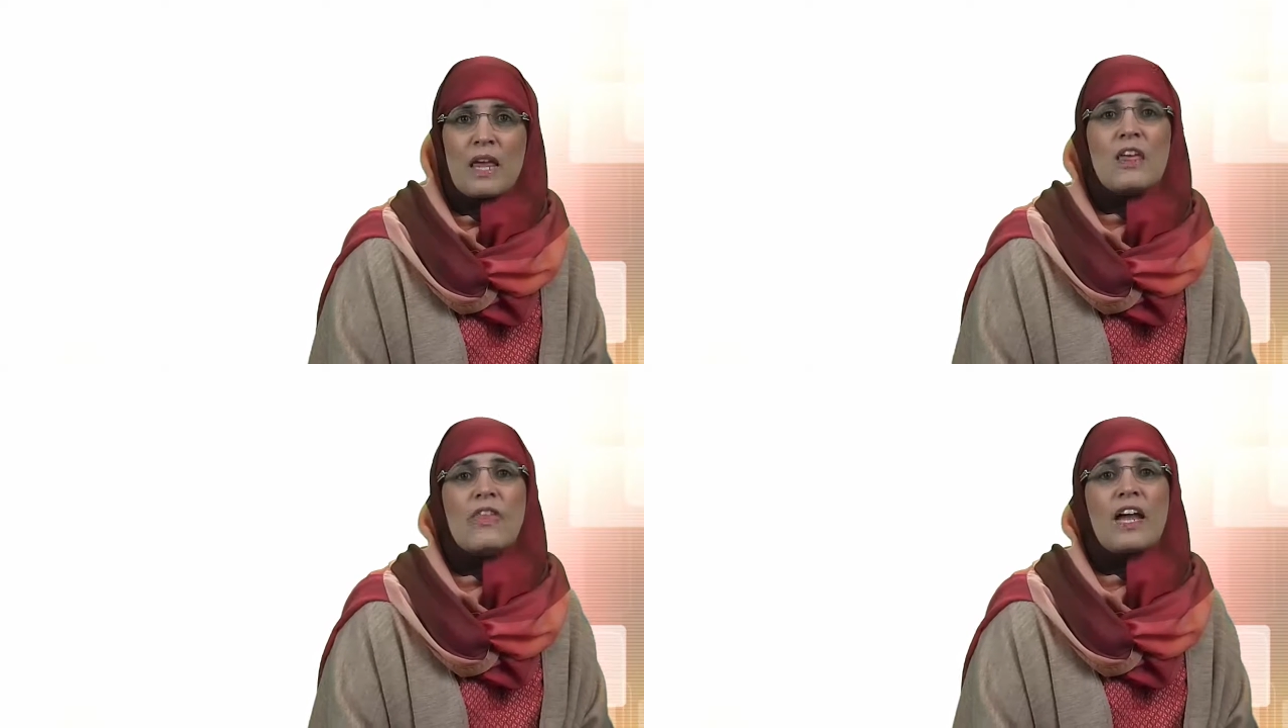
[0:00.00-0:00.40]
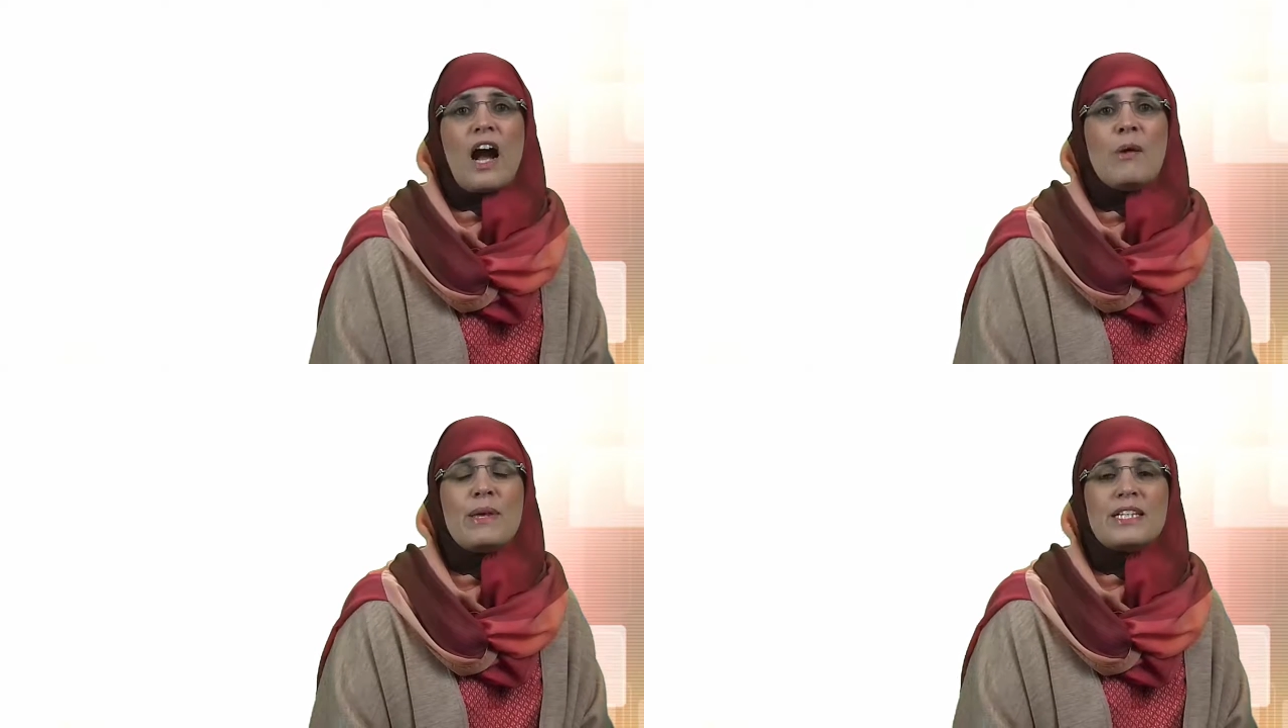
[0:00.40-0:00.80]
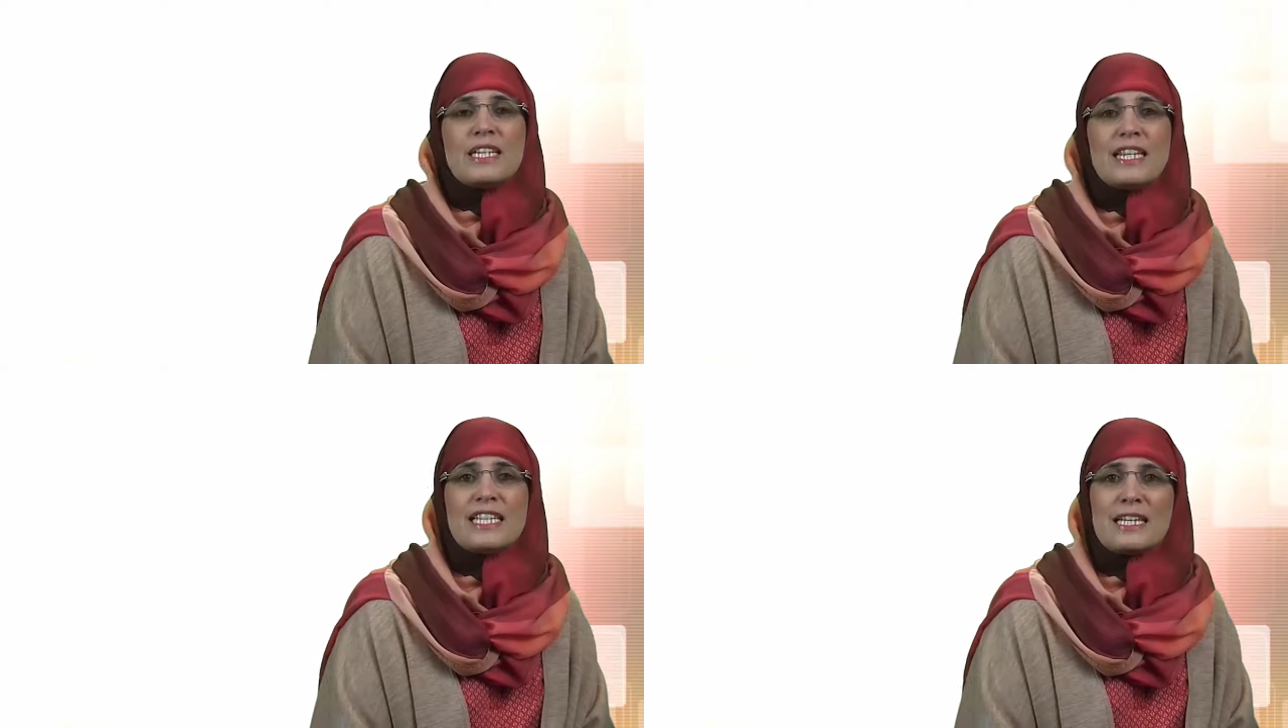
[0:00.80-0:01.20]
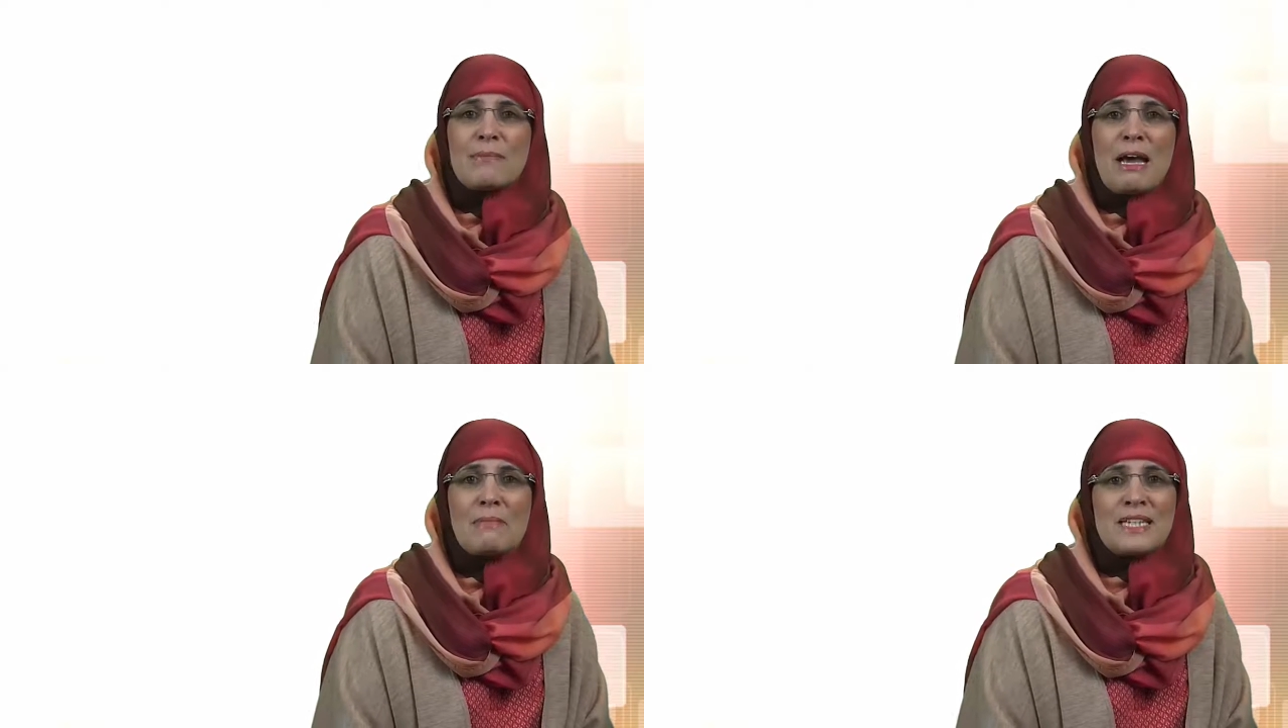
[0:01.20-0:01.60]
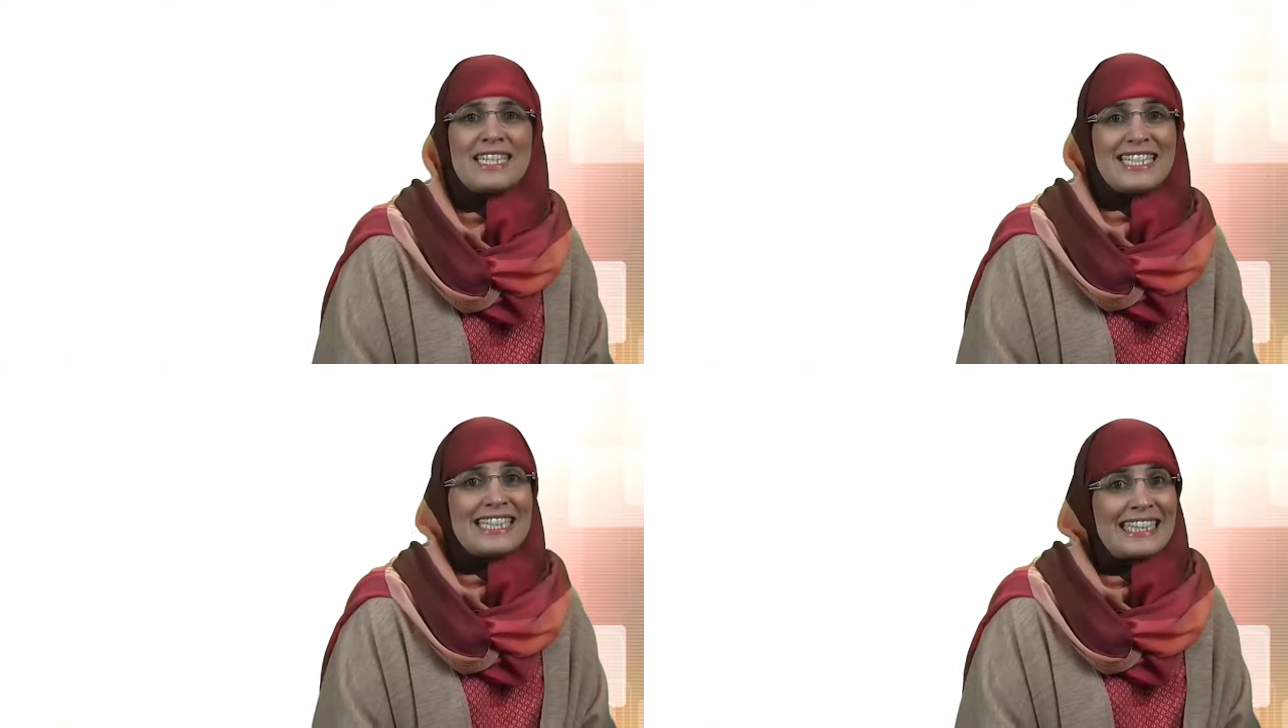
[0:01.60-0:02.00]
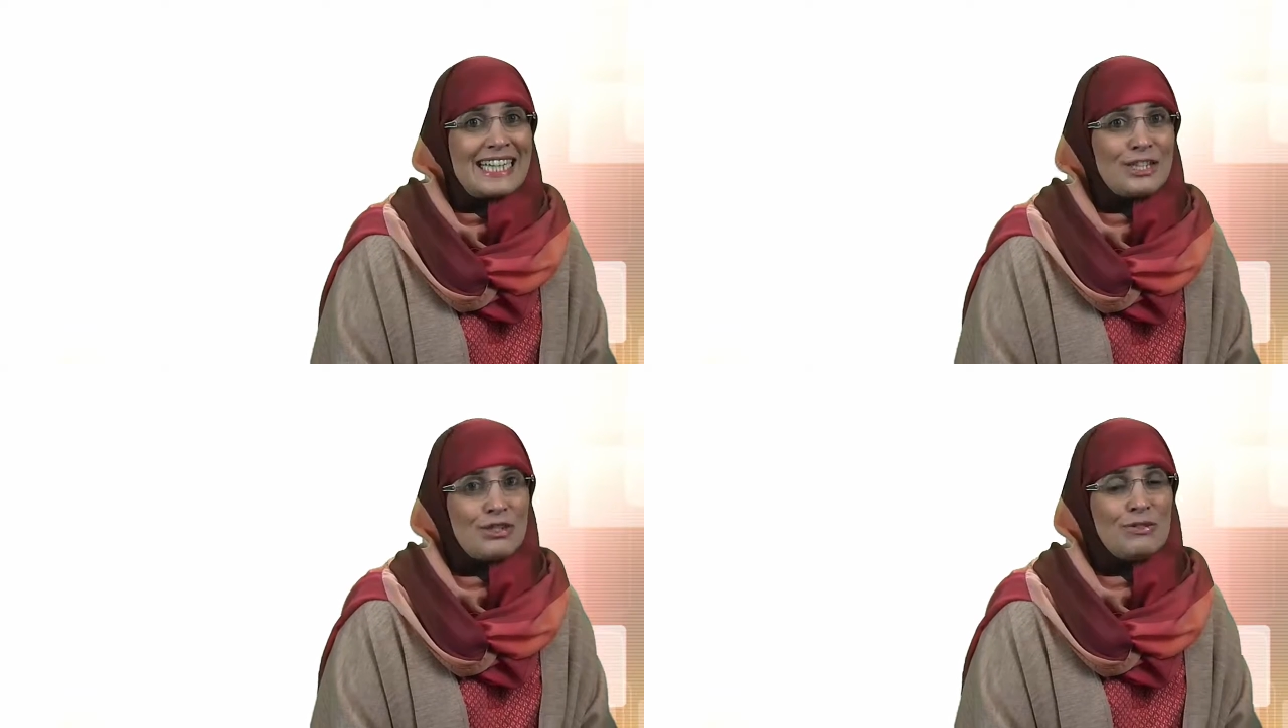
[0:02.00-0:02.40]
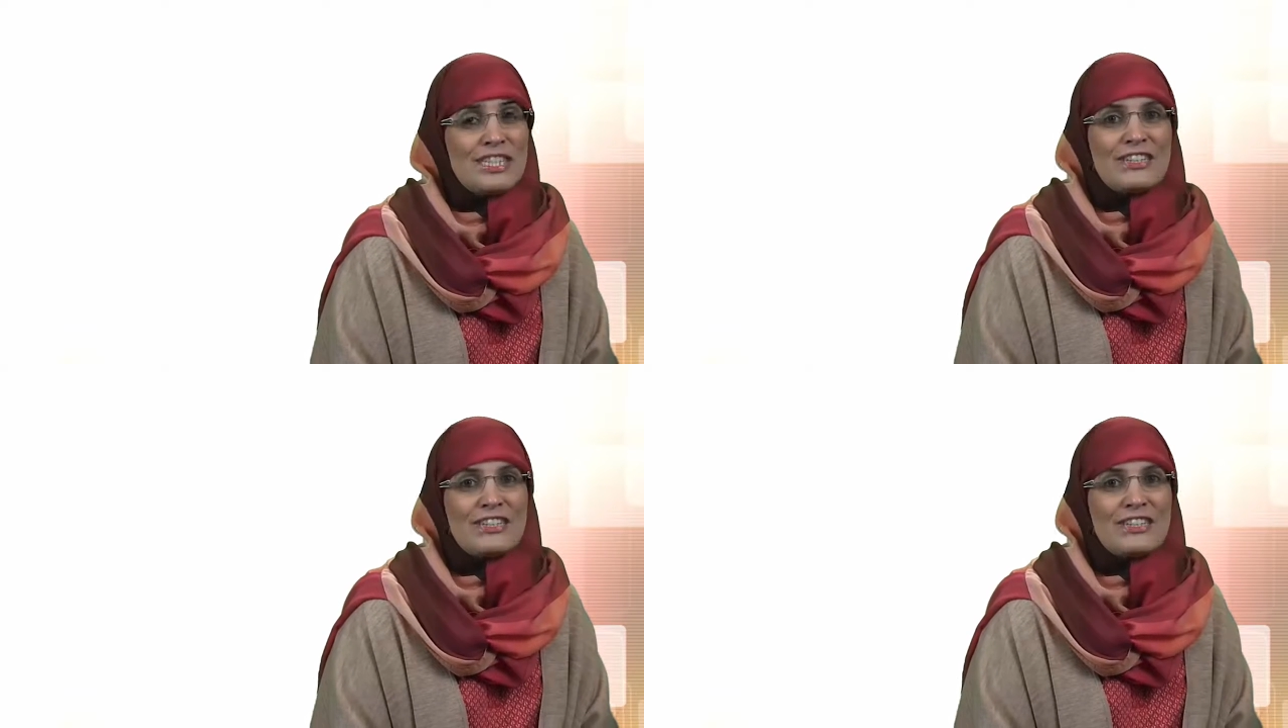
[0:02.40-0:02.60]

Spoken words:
They commented that sometimes I didn't let students